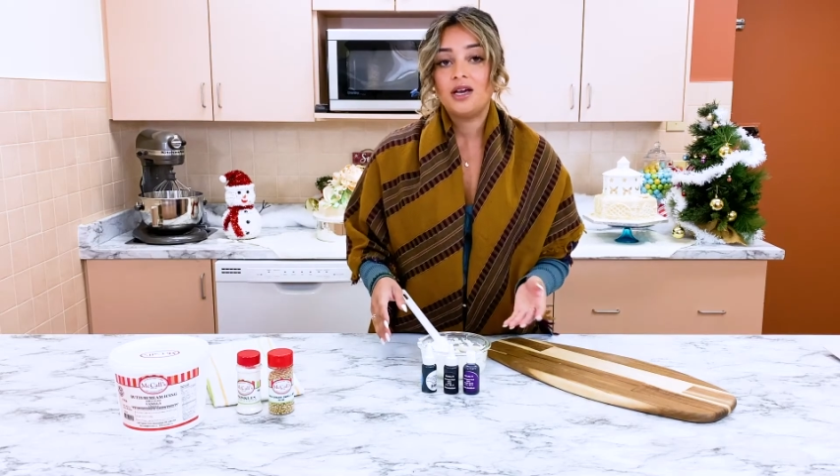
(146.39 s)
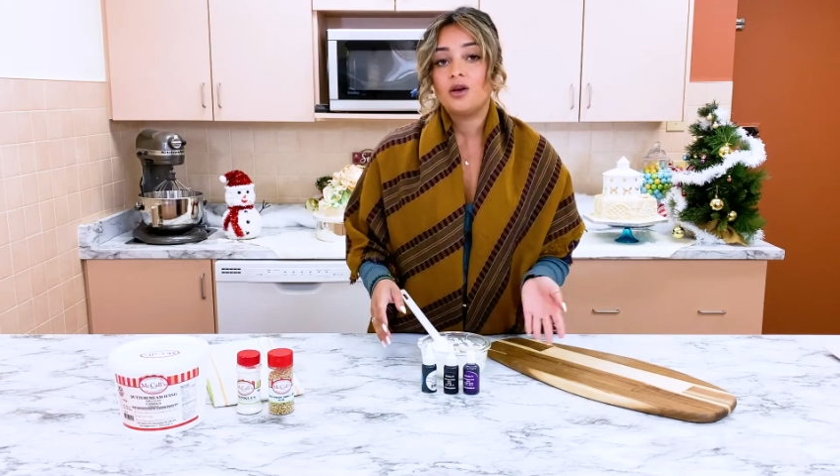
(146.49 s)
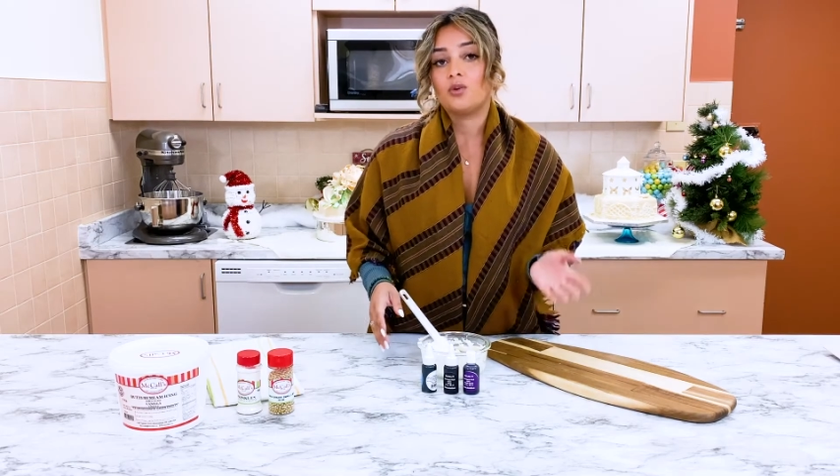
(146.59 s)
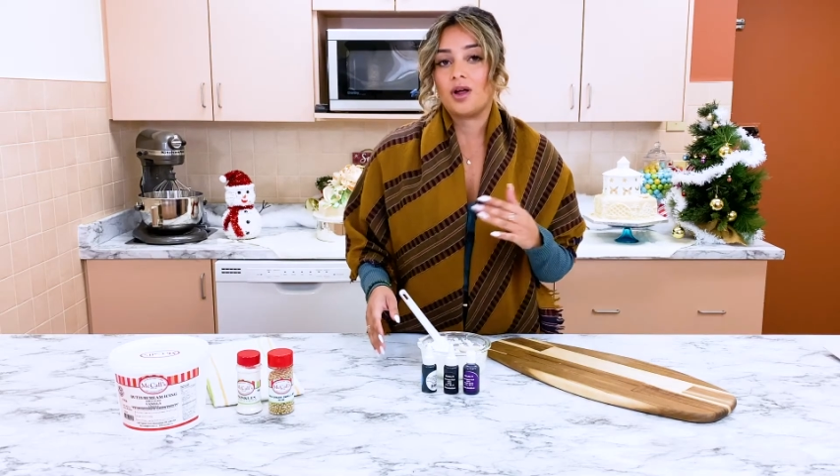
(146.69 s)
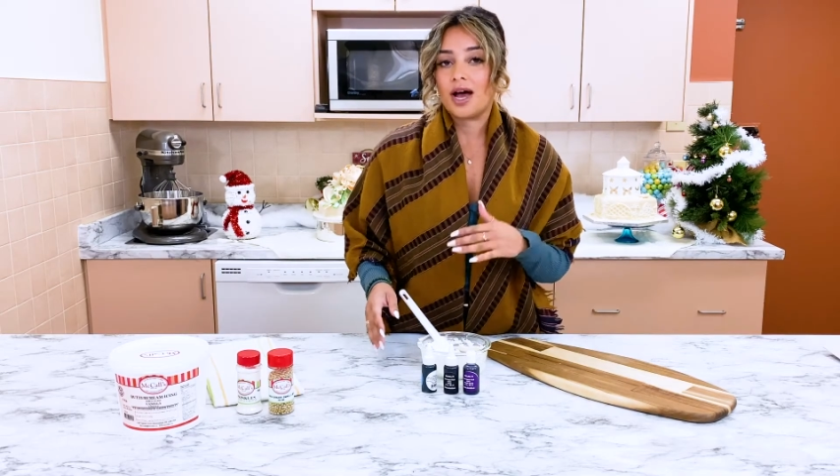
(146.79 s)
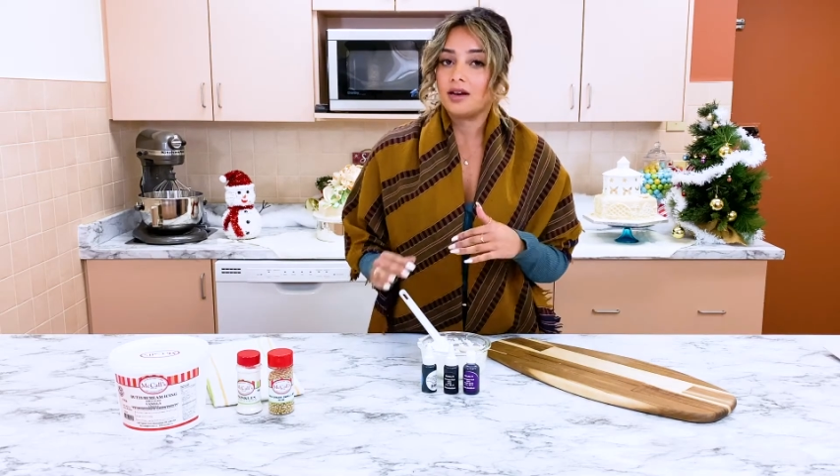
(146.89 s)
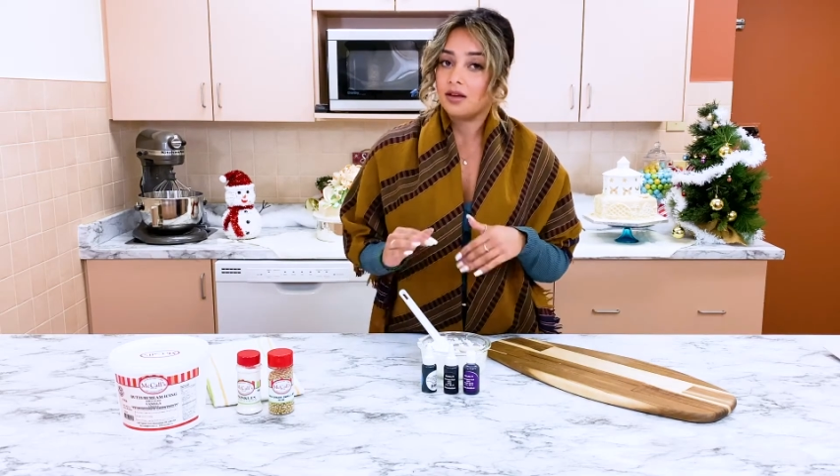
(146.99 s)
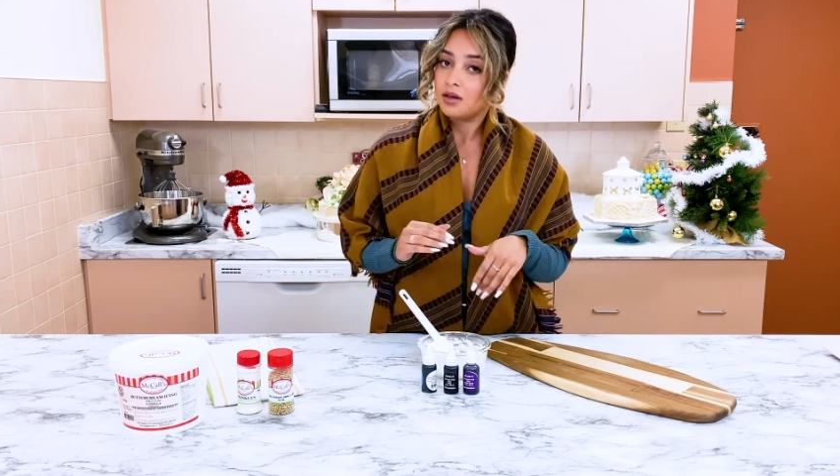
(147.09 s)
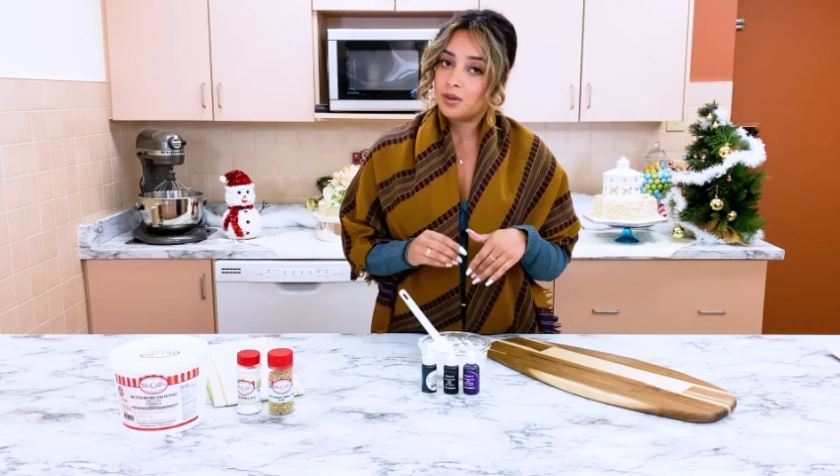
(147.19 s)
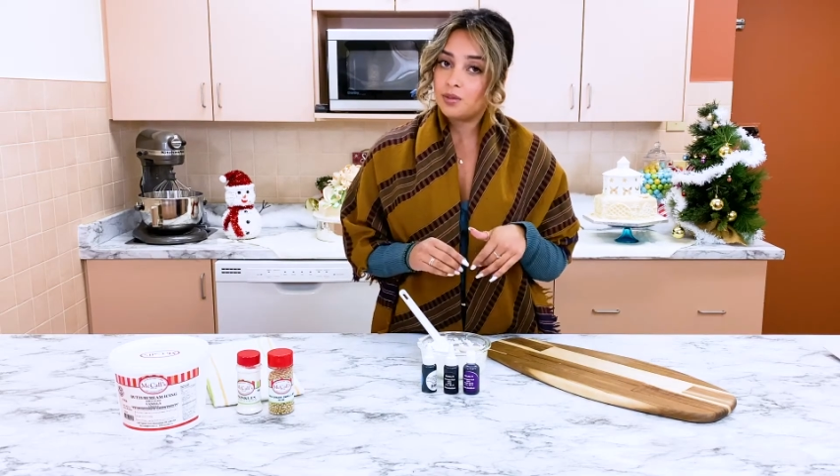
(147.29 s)
we'll add a
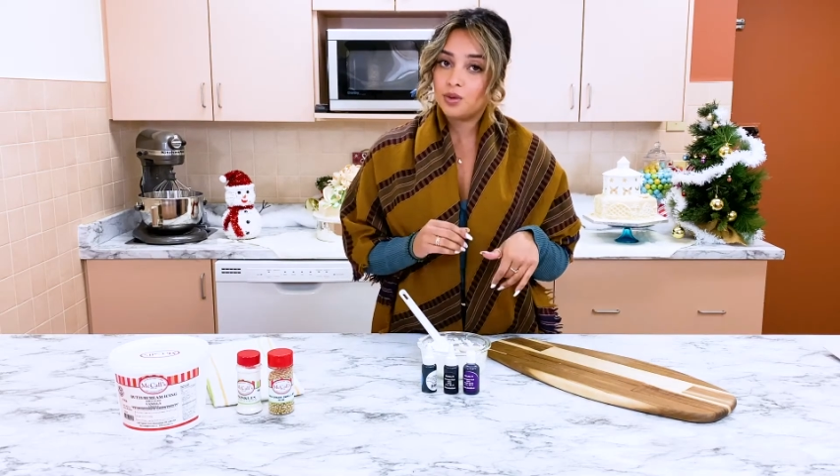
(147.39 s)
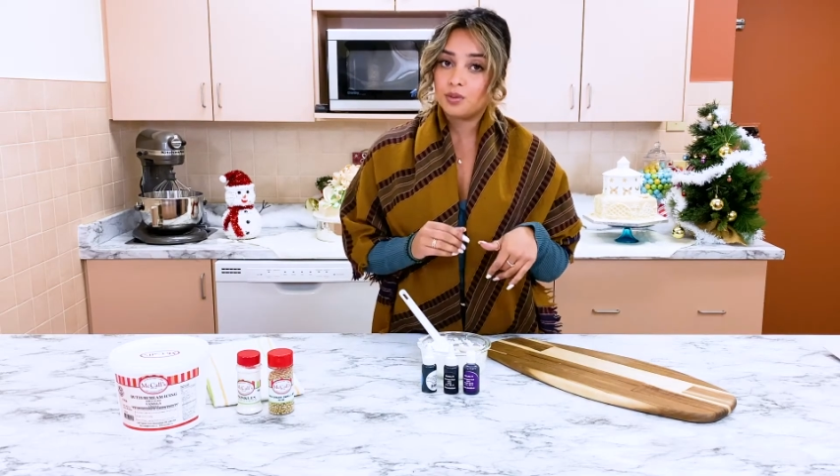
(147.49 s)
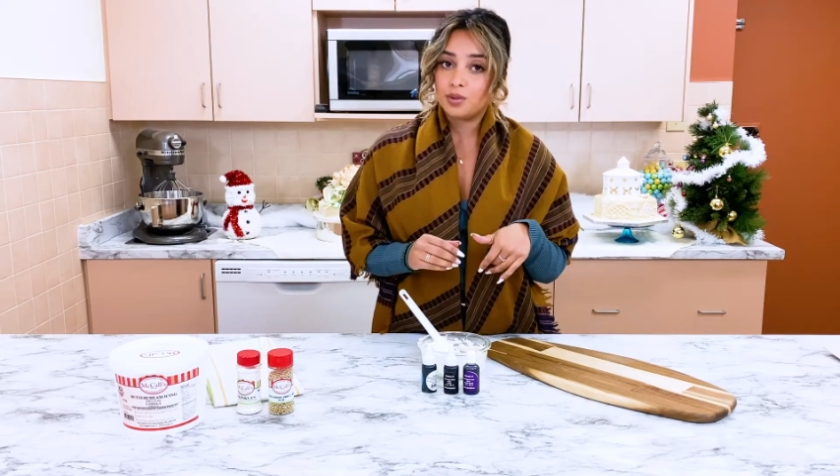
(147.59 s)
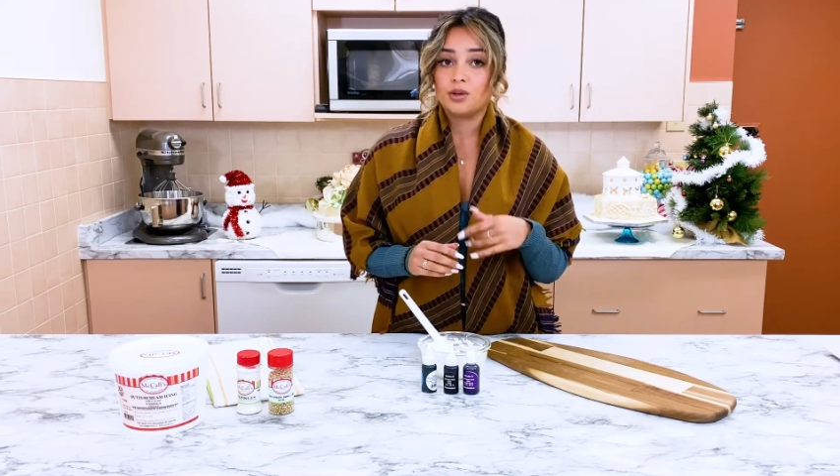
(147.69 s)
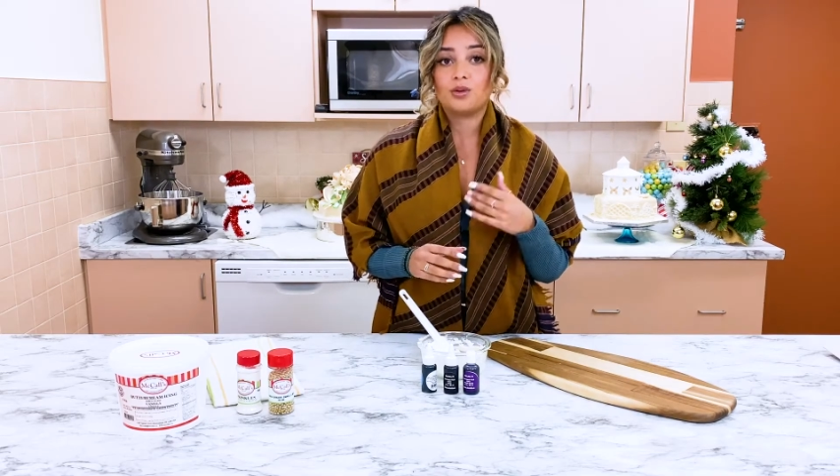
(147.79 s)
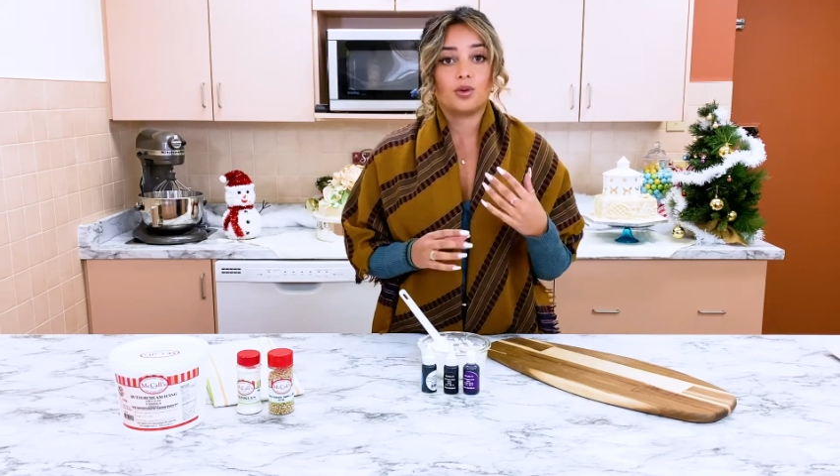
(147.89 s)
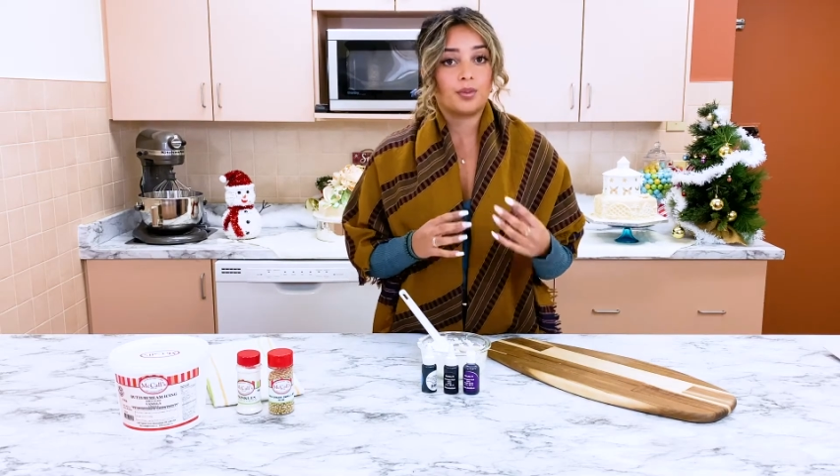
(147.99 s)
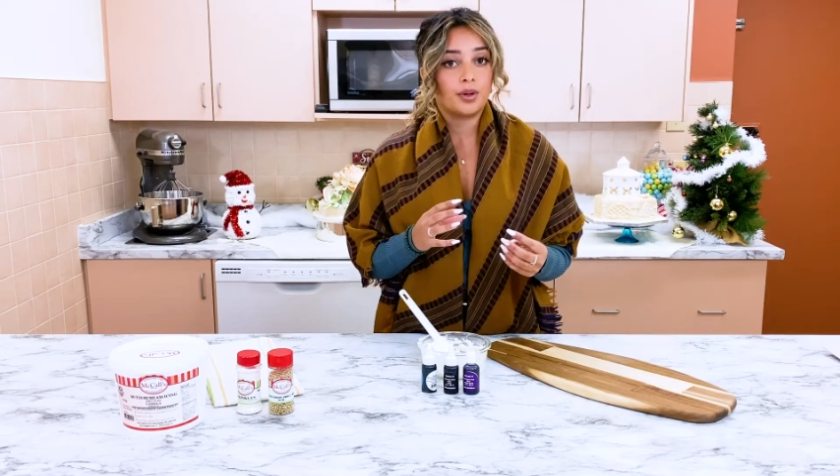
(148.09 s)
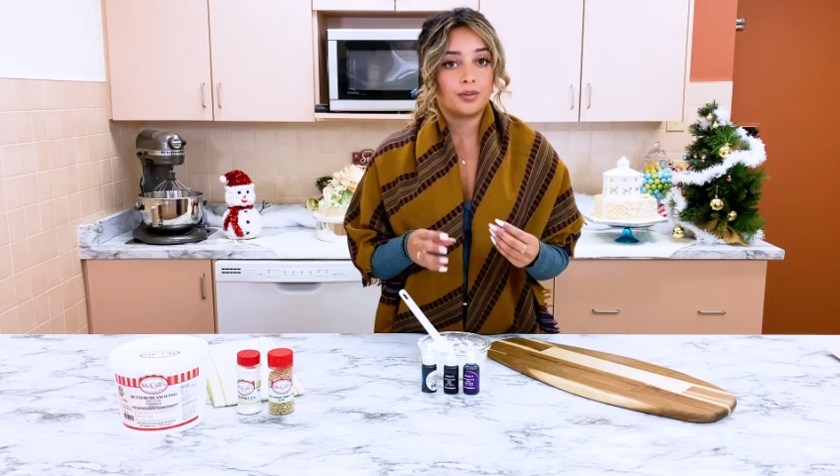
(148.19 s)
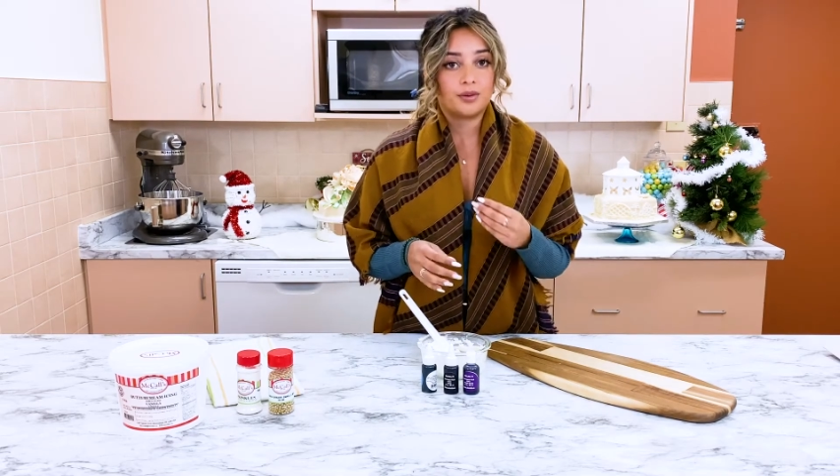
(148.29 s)
little bit more blue or purple